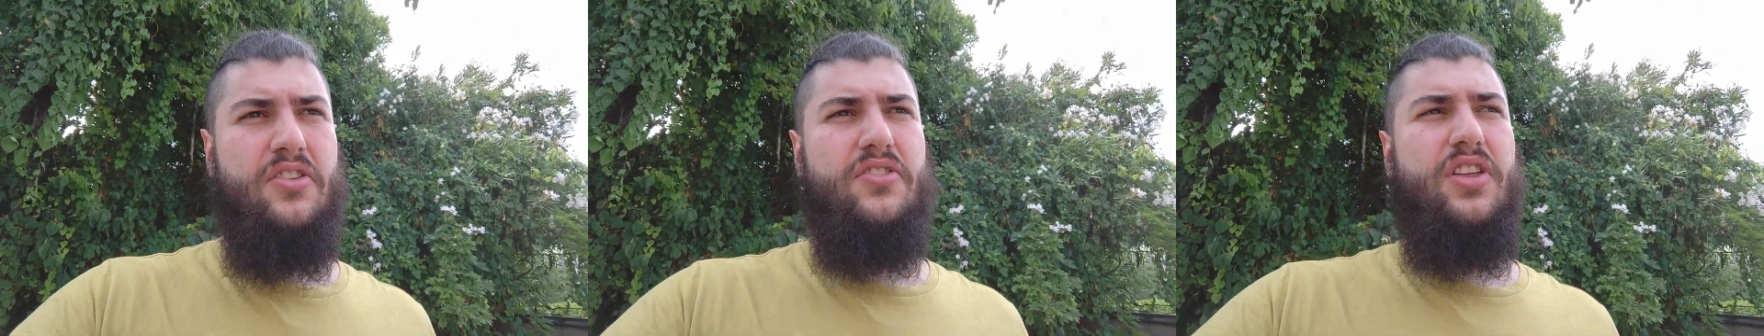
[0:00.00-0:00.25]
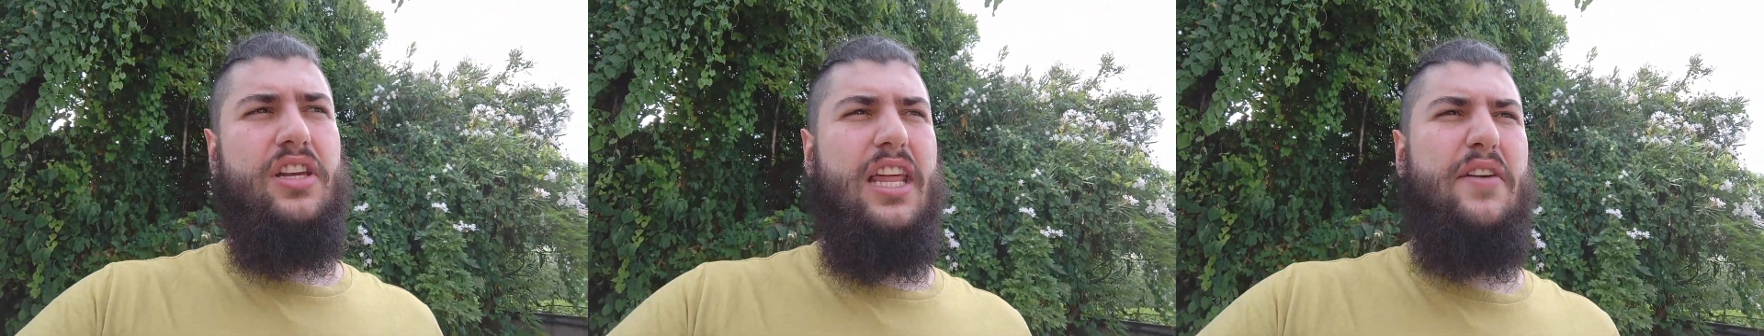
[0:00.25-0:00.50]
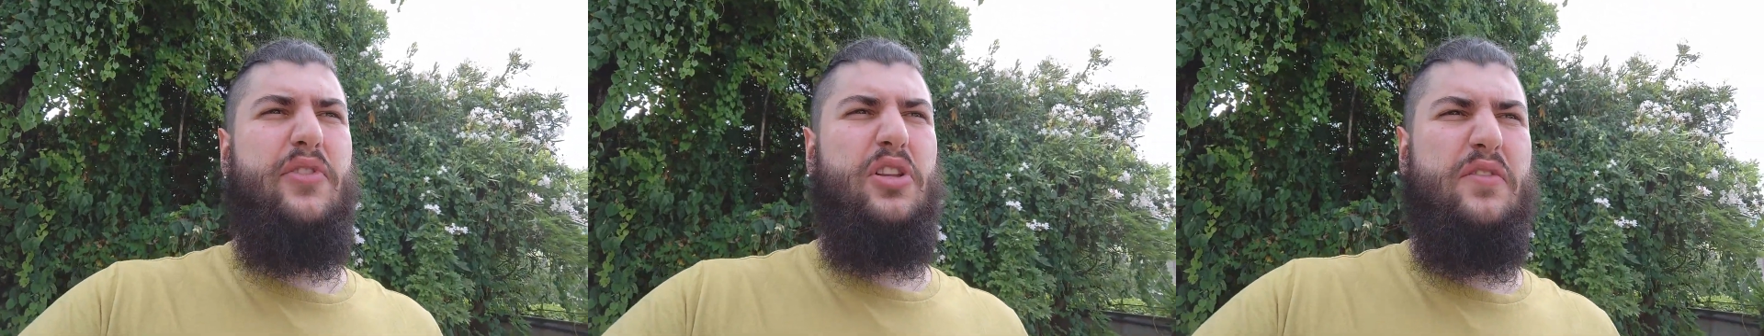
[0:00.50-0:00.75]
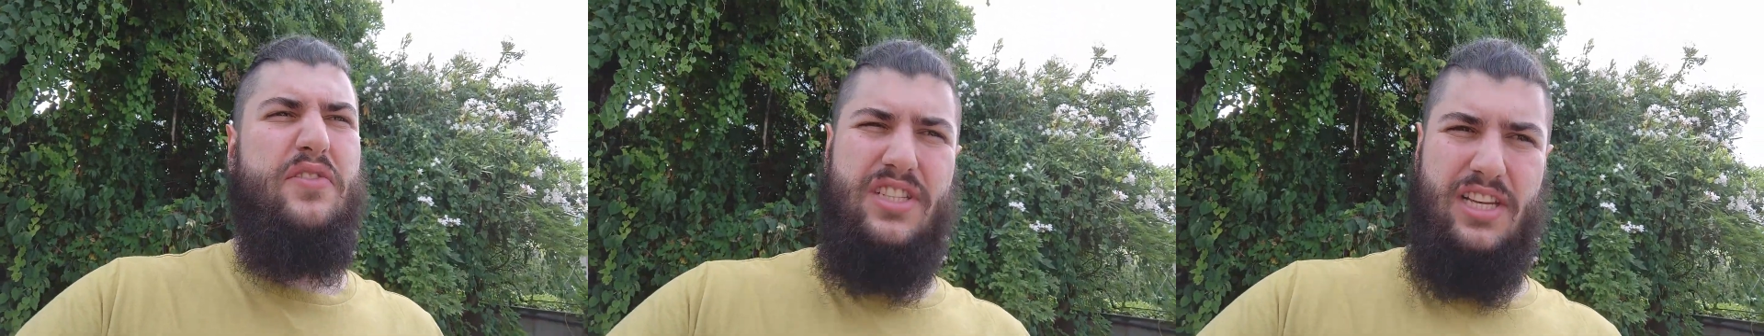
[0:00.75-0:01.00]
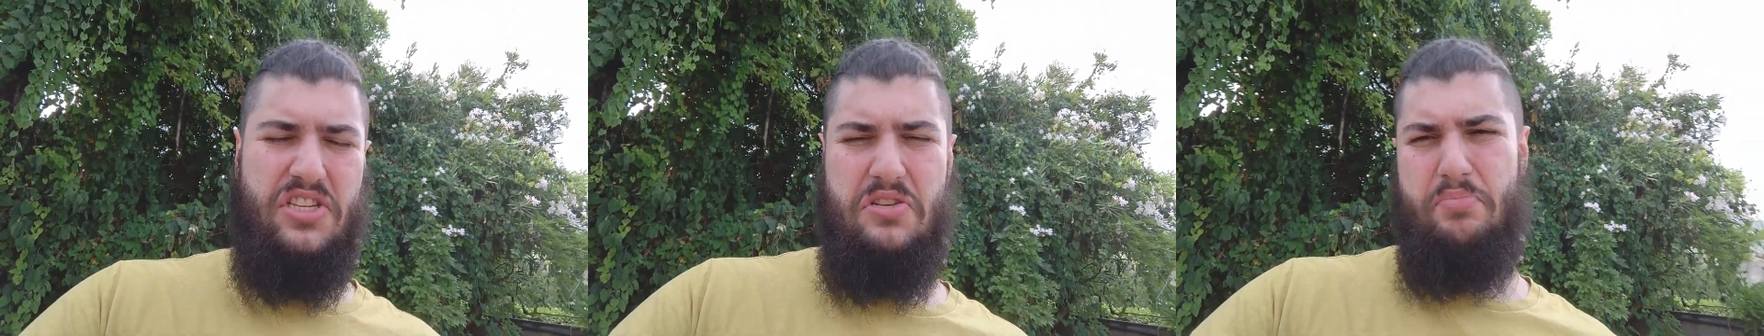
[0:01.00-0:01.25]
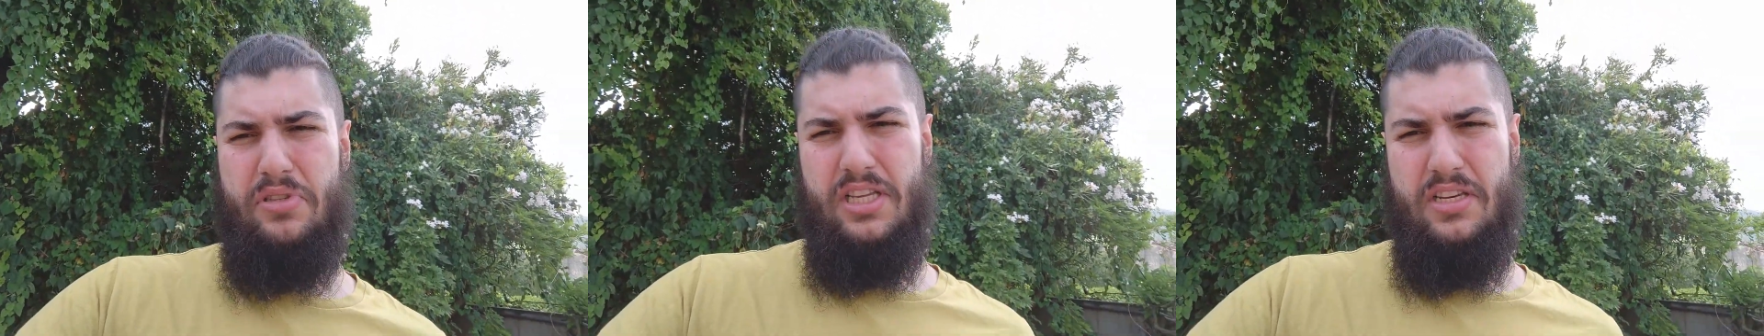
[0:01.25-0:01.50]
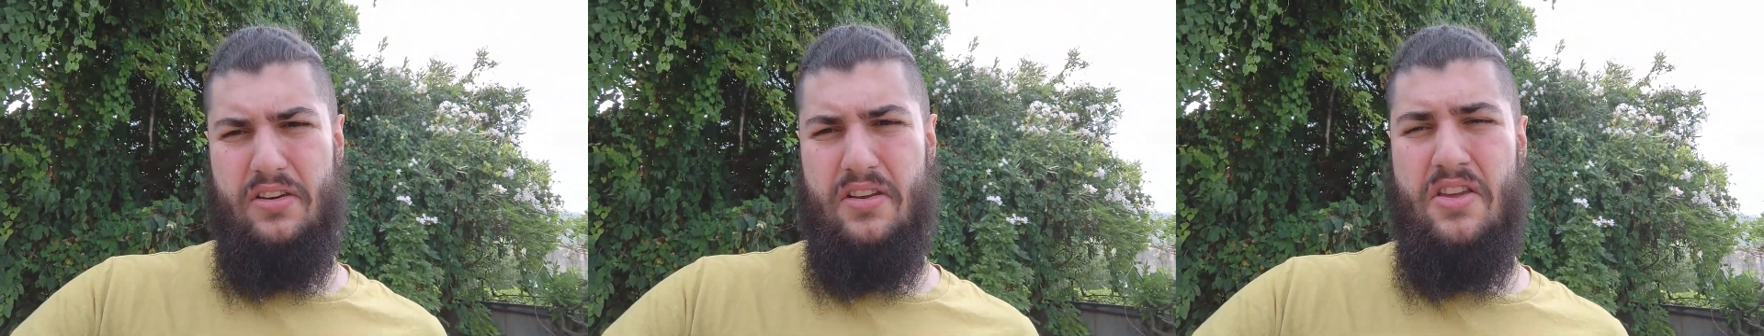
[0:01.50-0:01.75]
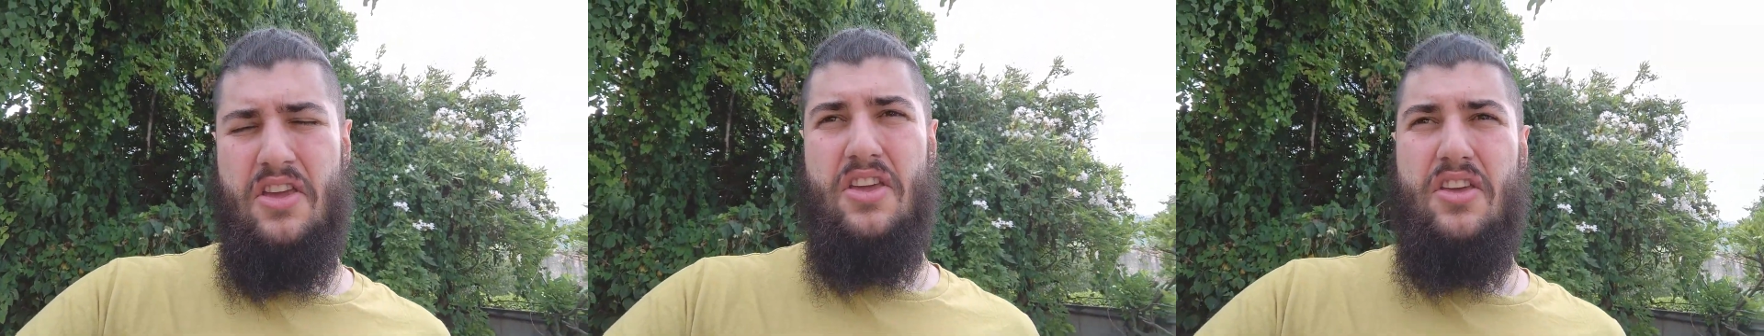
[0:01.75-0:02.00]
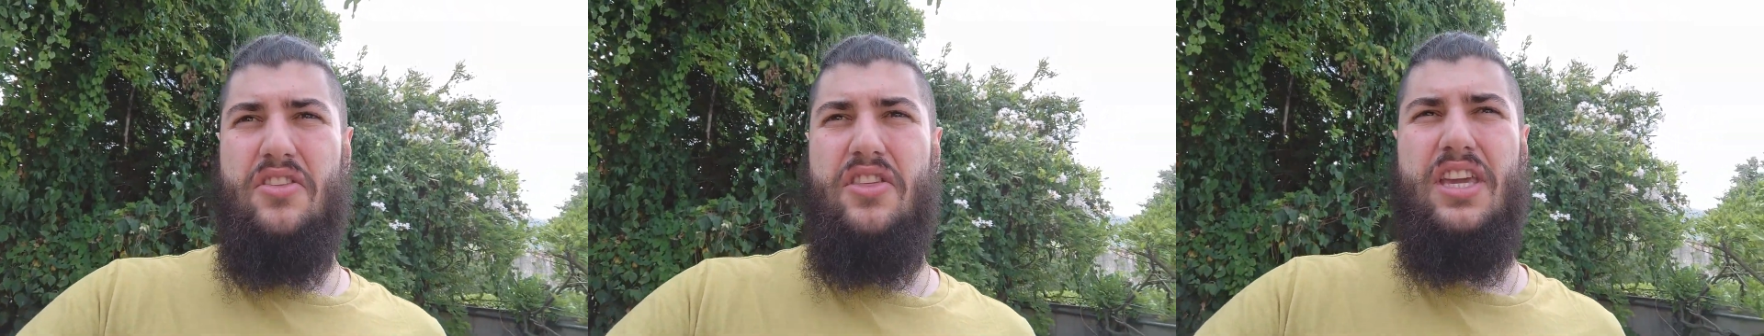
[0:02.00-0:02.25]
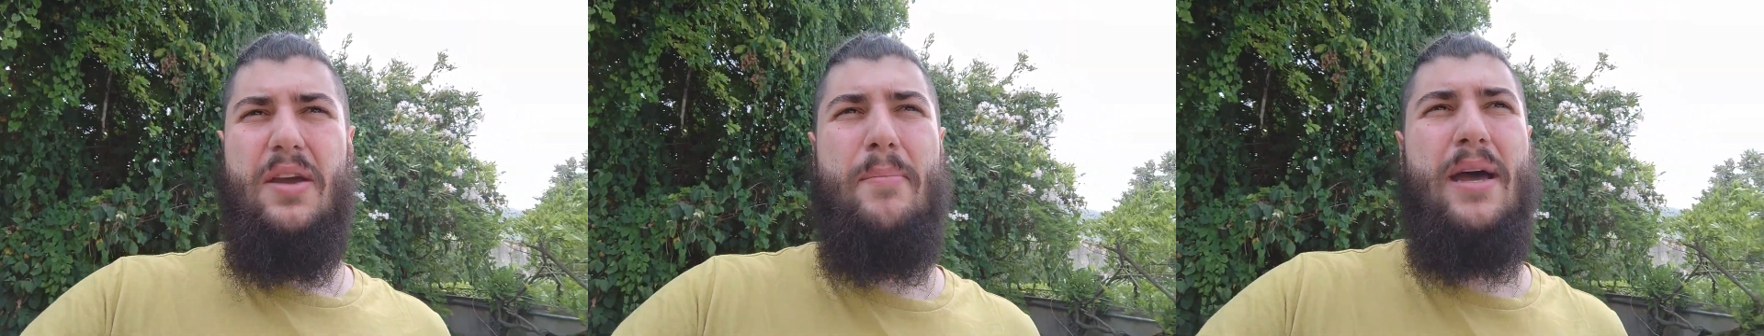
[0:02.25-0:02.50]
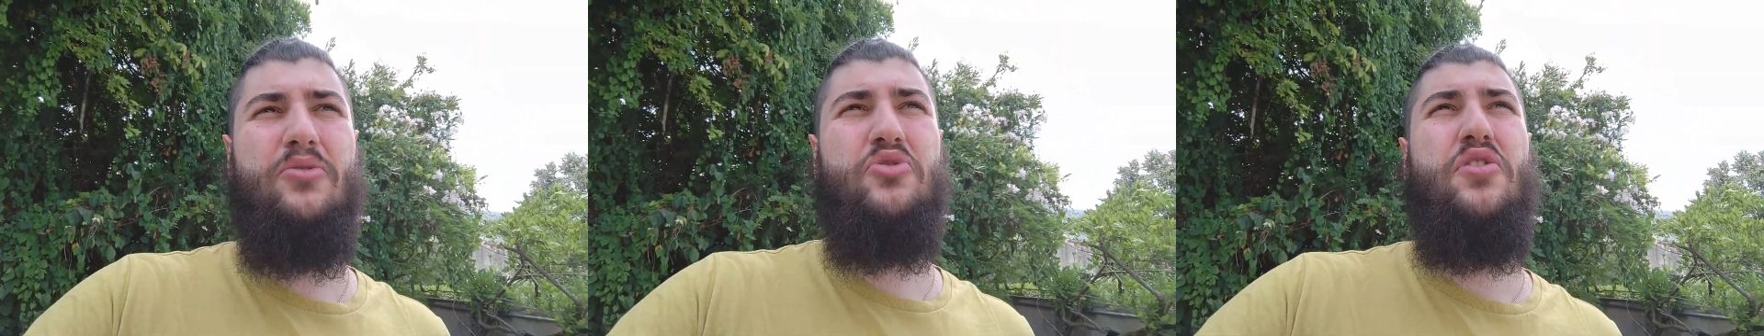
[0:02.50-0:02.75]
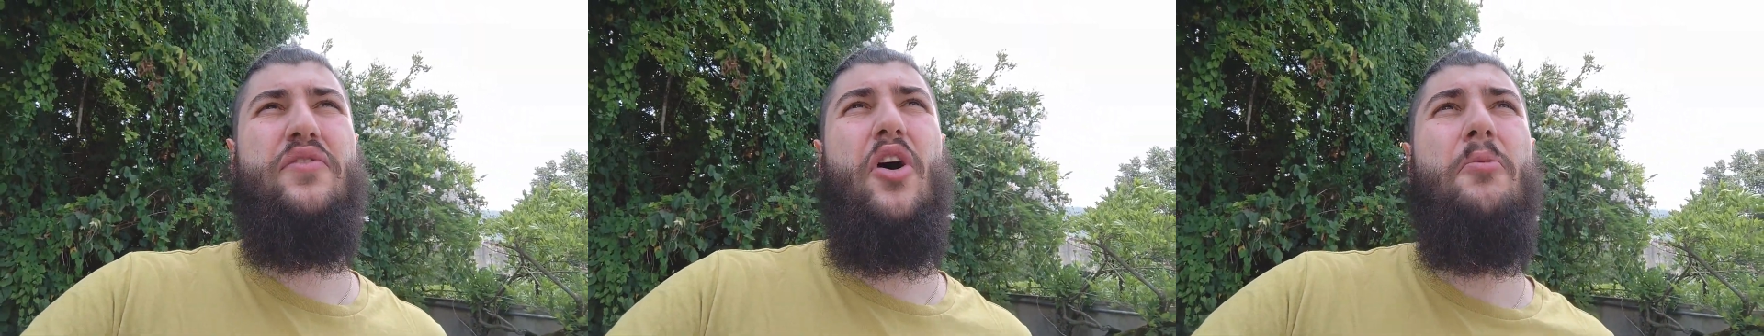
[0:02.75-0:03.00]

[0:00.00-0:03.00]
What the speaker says: the level of discipline, the amount of